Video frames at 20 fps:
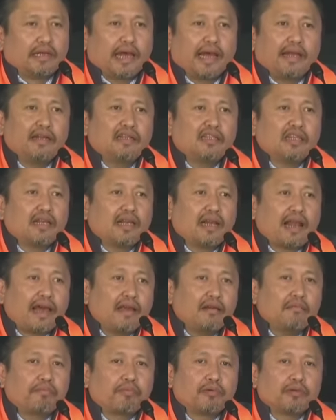
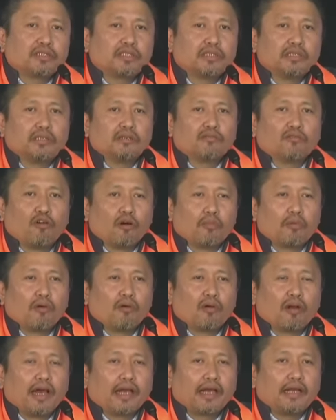99% gorpa
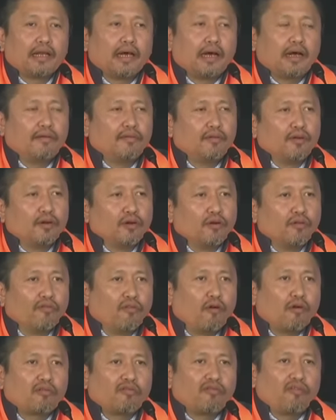ulai gina,
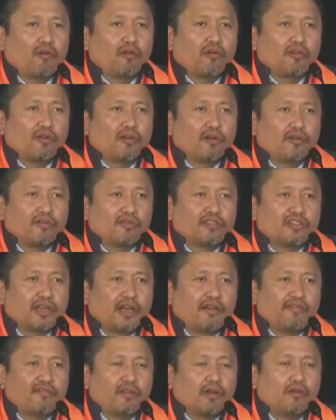vote for your
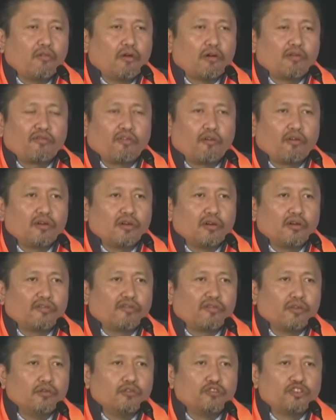safety, vote for your
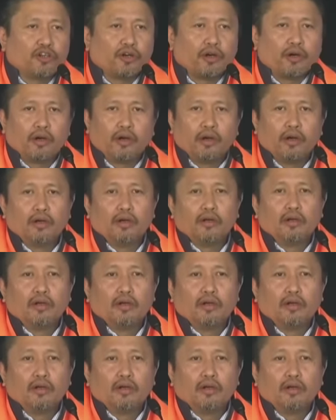future,